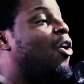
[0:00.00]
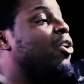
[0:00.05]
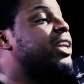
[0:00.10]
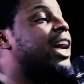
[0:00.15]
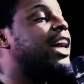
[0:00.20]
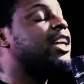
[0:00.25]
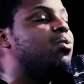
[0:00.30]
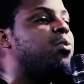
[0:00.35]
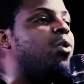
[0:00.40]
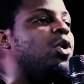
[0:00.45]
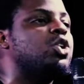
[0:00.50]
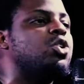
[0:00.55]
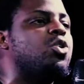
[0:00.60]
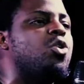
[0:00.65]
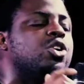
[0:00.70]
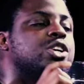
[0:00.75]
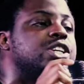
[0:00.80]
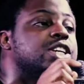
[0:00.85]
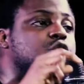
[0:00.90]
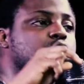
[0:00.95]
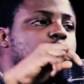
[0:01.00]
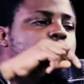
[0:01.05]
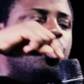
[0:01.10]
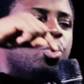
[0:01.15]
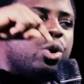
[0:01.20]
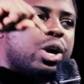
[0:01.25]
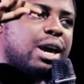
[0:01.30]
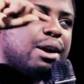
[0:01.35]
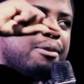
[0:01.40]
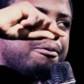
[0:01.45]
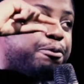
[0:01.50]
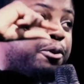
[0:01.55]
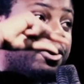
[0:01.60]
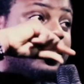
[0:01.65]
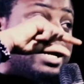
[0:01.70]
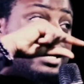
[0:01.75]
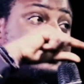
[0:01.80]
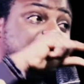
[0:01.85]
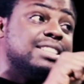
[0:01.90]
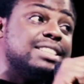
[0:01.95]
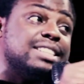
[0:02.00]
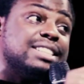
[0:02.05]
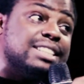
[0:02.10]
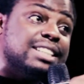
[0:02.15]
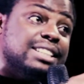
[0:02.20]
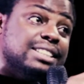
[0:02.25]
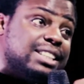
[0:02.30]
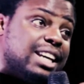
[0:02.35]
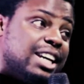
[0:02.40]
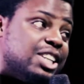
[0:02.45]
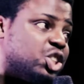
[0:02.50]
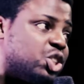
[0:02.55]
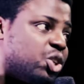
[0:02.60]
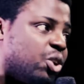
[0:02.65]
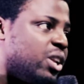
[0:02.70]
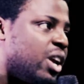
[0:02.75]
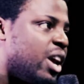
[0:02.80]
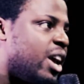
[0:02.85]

that what God is looking for, that is his intention,